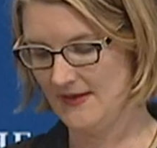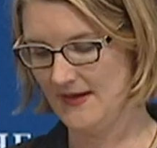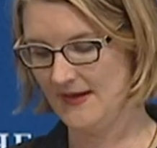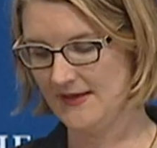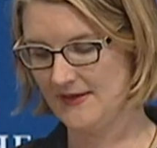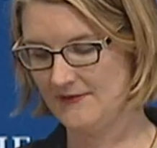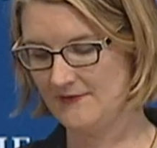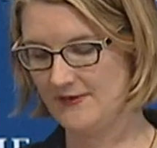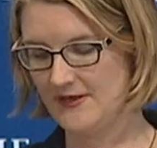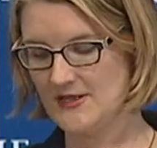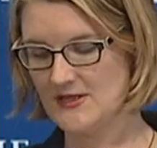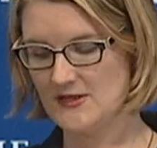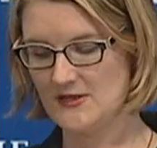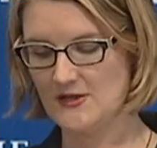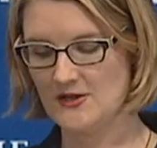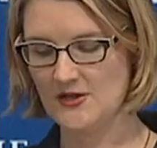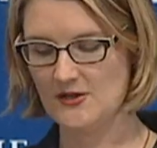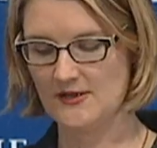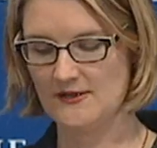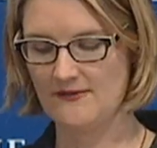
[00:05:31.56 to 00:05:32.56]
A
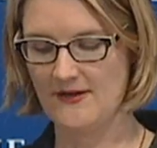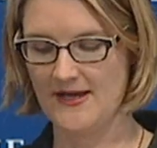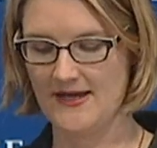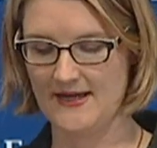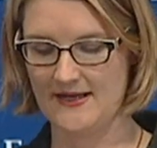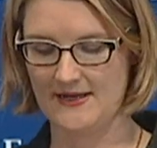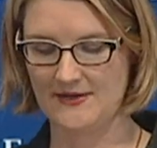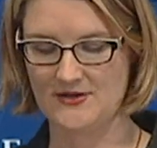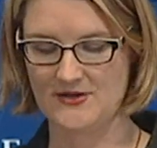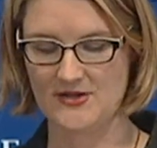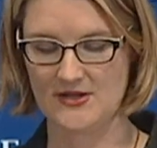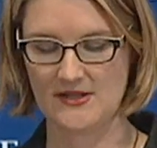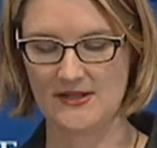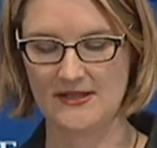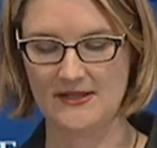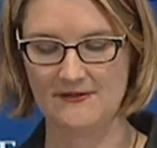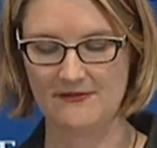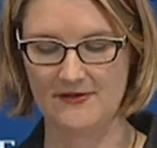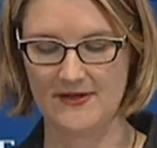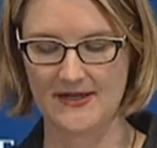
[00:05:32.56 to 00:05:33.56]
conviction could have had a
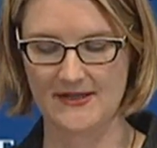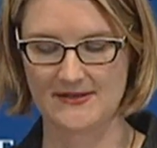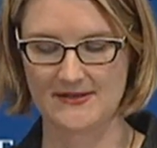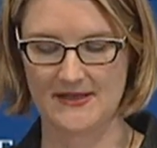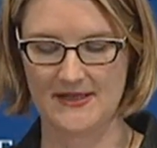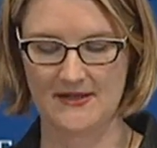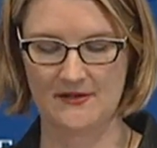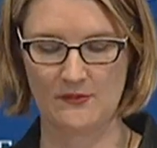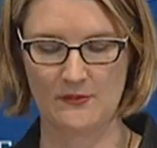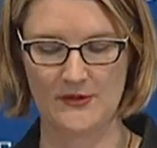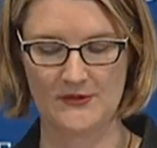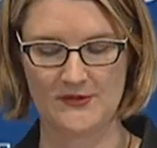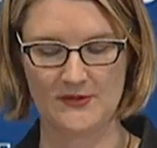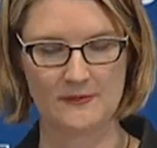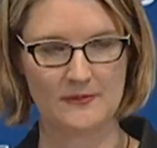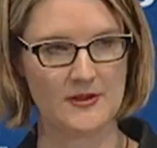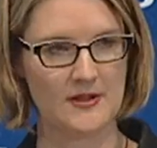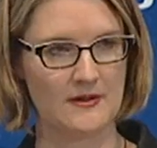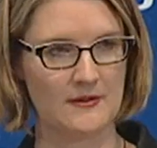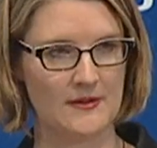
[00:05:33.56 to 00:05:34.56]
chilling effect on
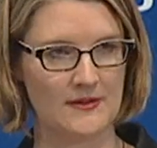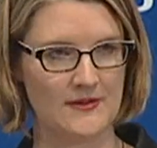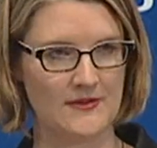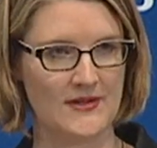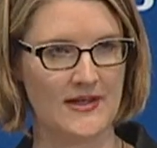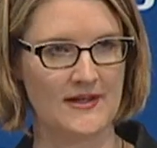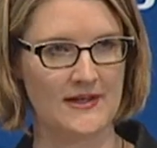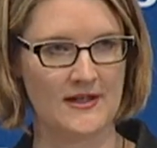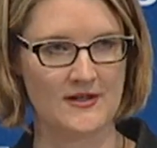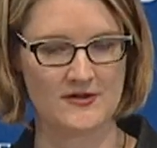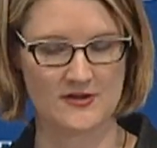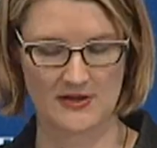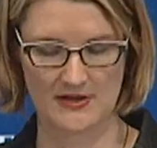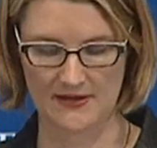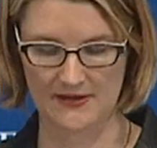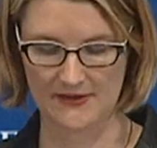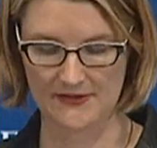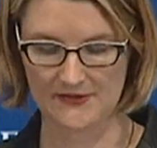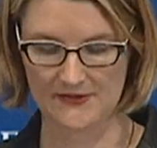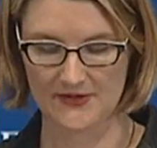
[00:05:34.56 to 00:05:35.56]
whistleblowers and on
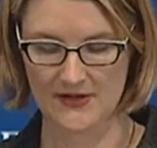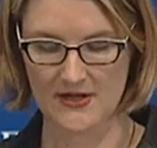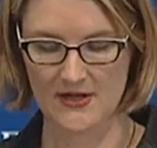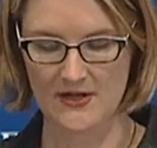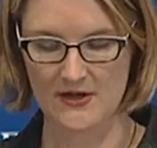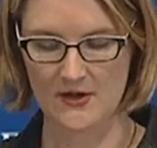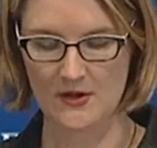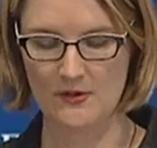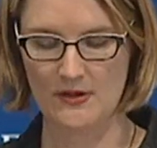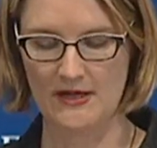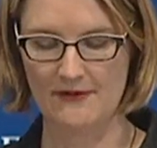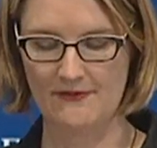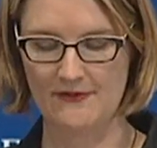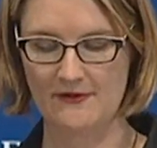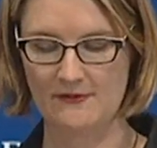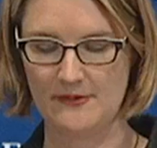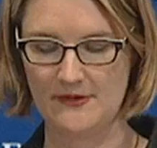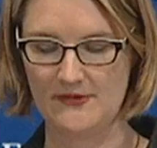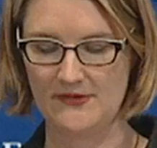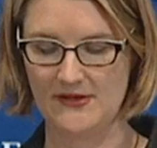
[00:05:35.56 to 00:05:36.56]
journalists who
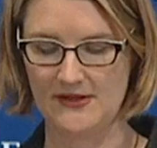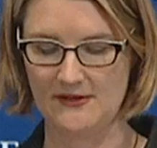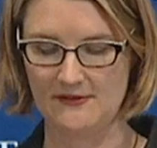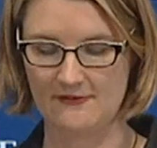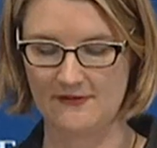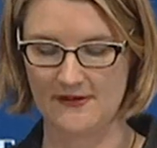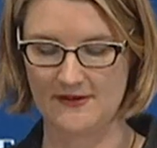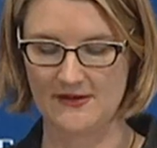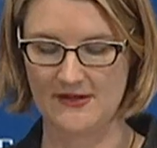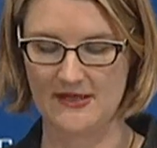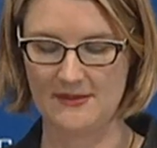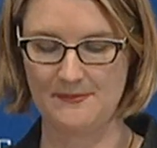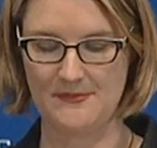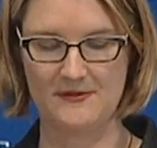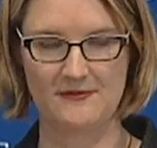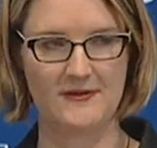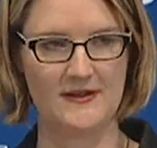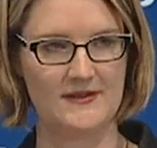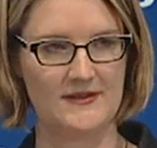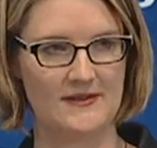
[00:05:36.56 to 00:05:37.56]
often receive and keep
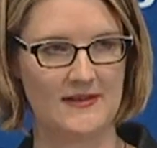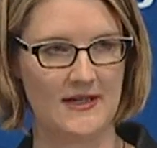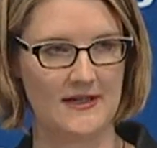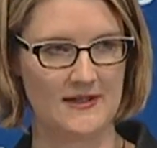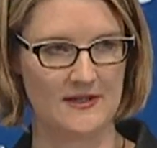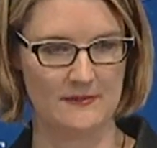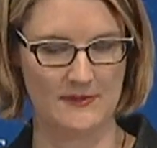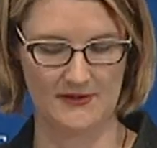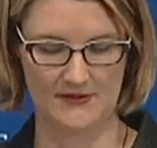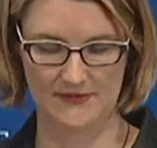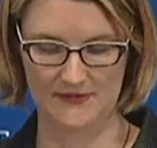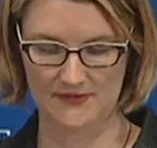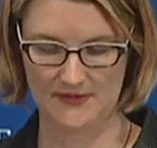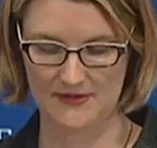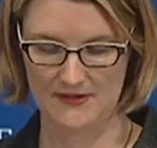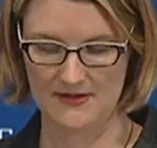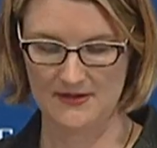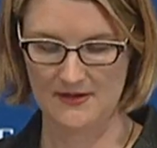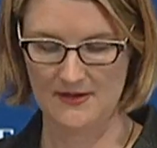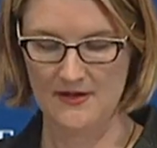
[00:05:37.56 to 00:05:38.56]
defense documents.
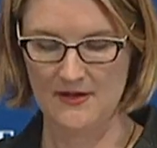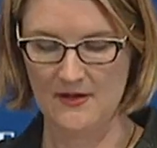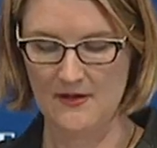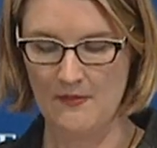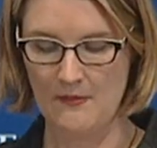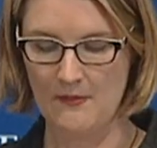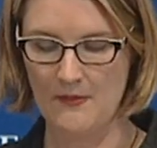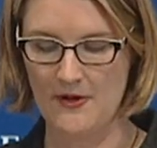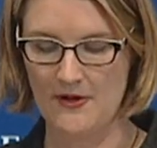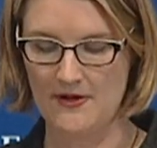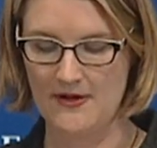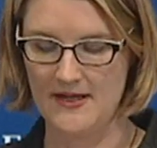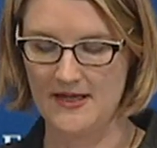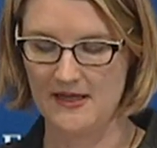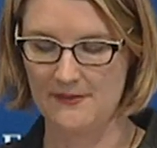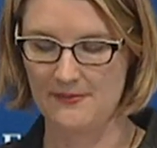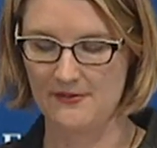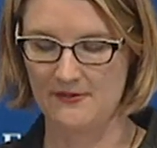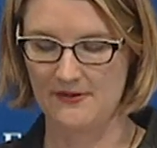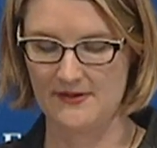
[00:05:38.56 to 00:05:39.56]
Morton
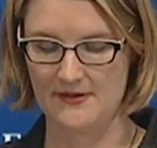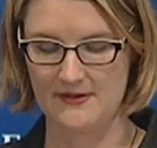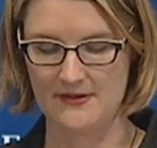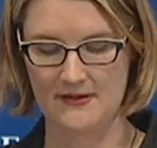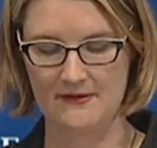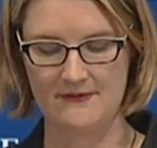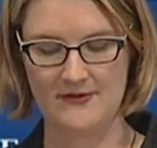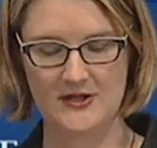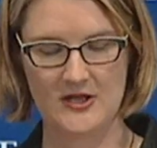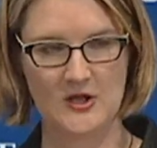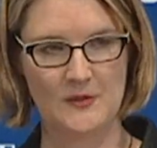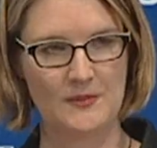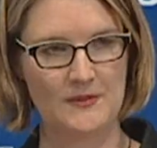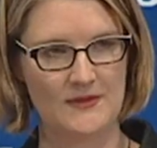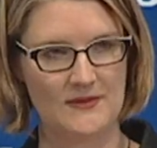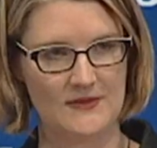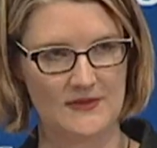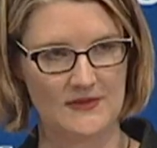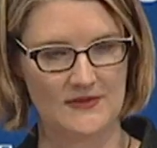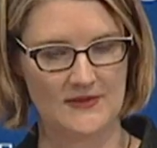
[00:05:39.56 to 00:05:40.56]
Halperin of the
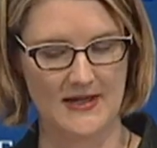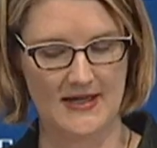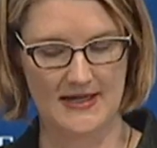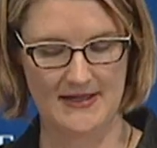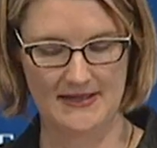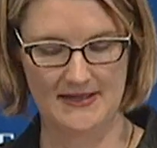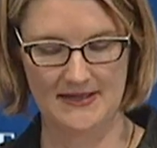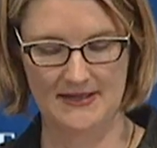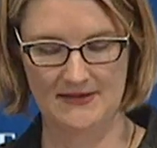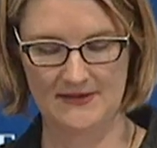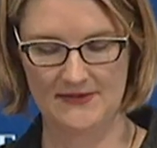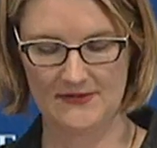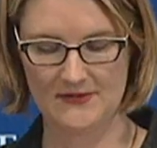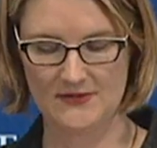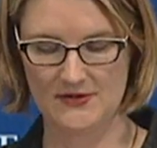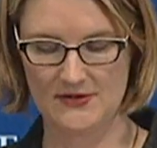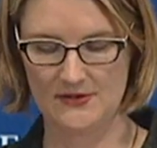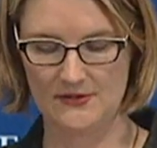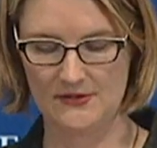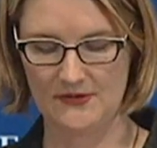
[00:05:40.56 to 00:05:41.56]
Open Society
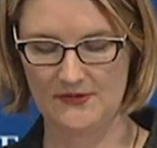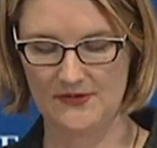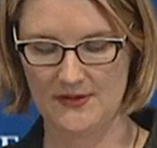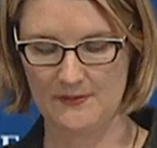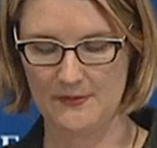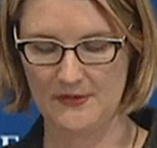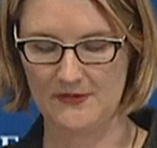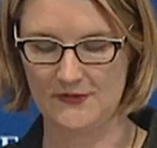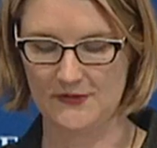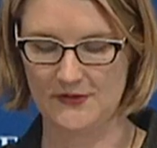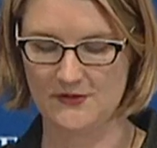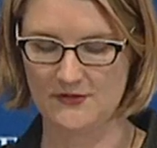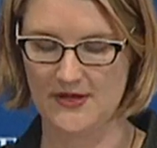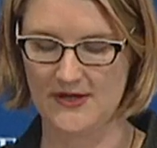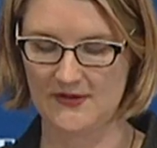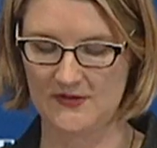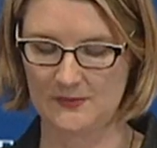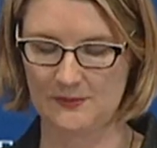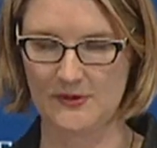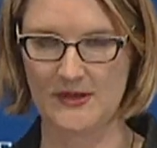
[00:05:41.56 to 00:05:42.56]
Institute said Mr.
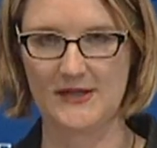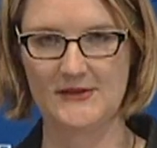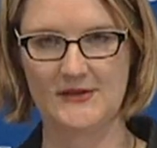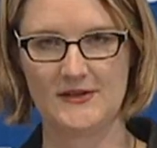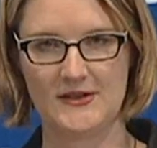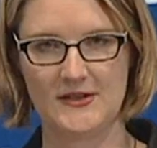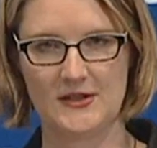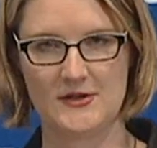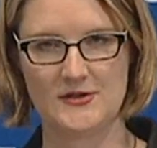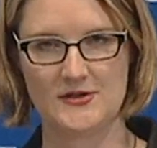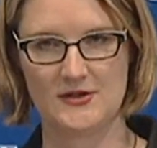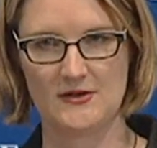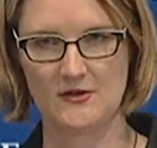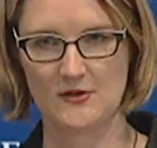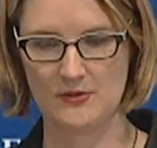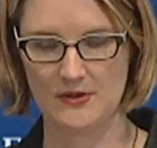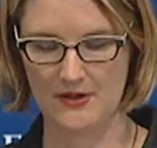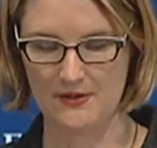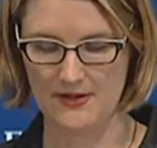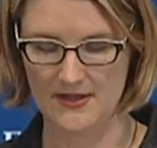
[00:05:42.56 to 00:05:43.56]
Drake's prosecution,
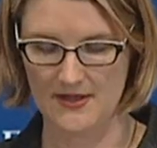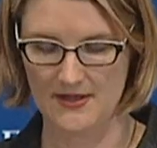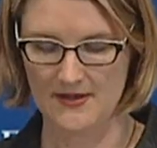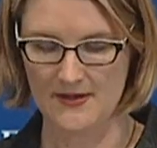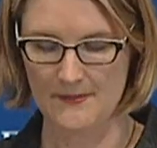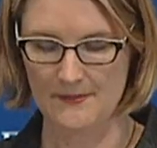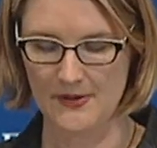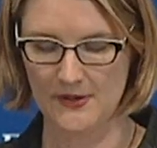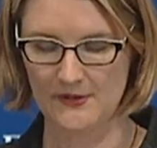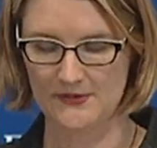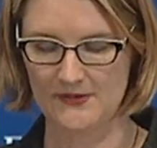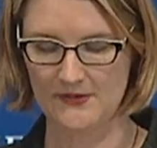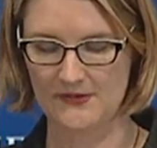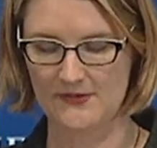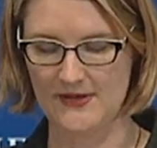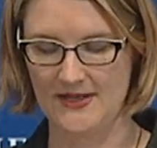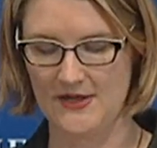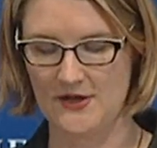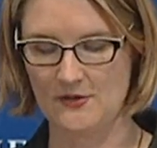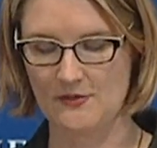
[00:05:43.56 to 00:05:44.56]
quote, poses
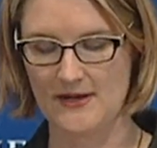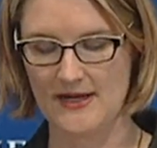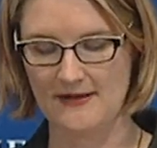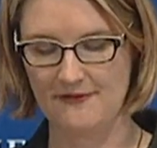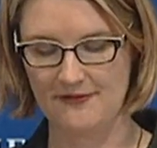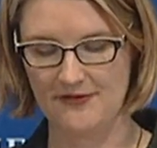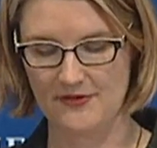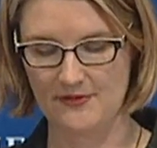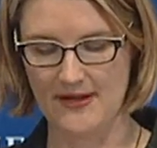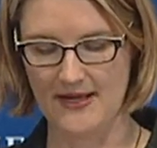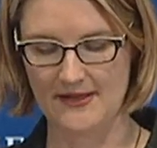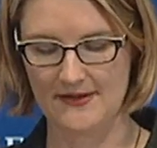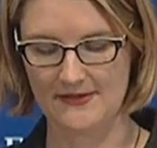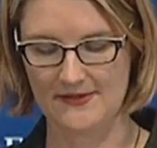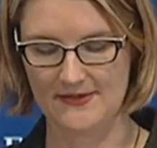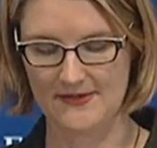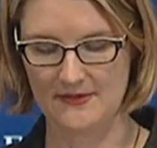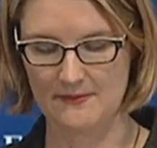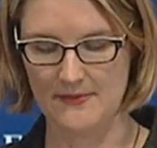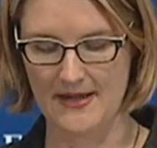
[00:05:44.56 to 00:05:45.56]
a grave threat
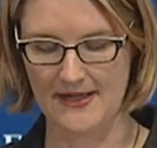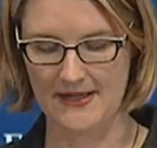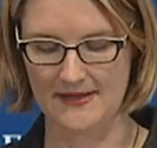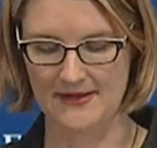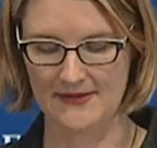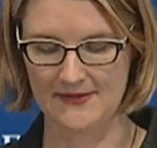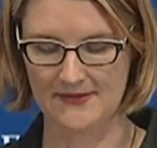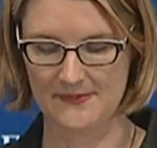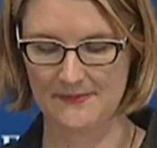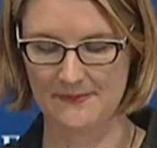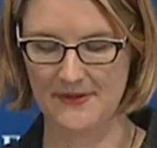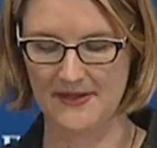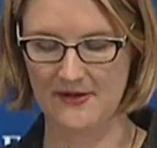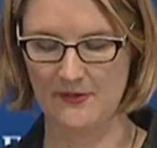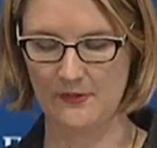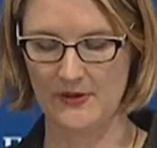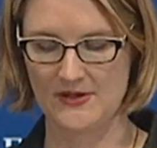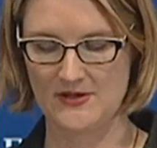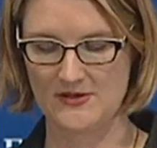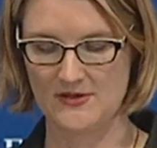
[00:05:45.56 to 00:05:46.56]
to the mechanism by
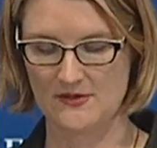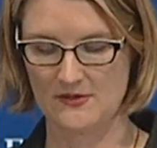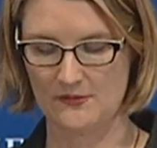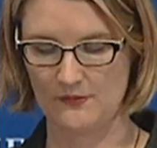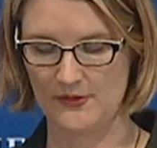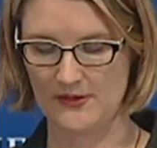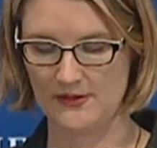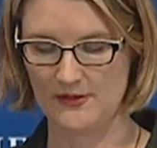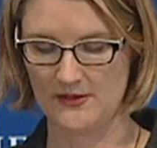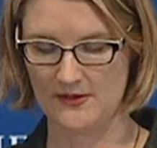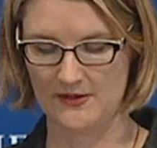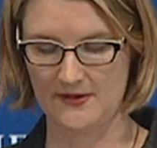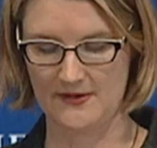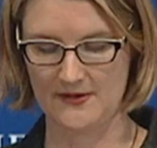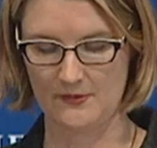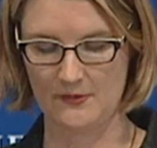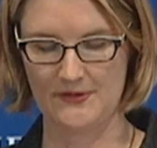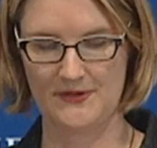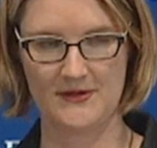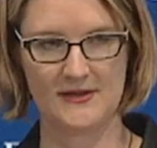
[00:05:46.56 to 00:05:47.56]
which we learn
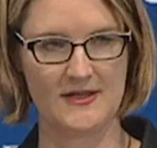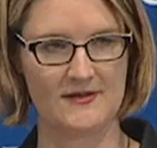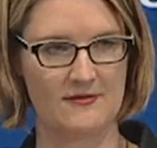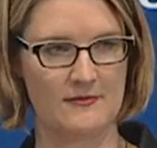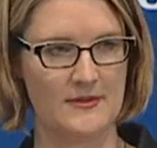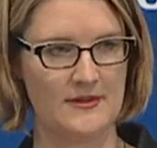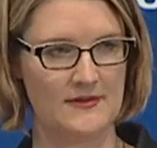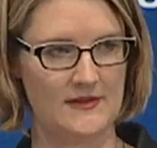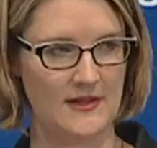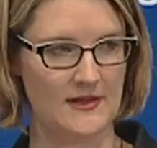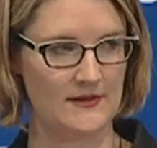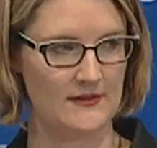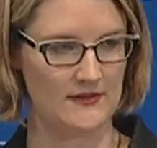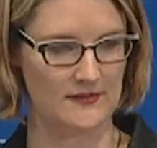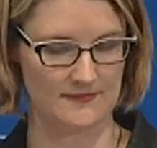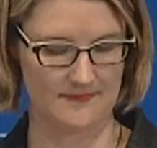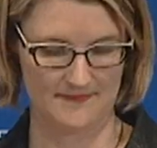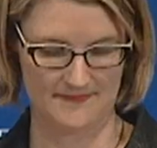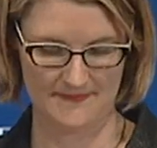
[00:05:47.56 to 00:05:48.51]
what the government does.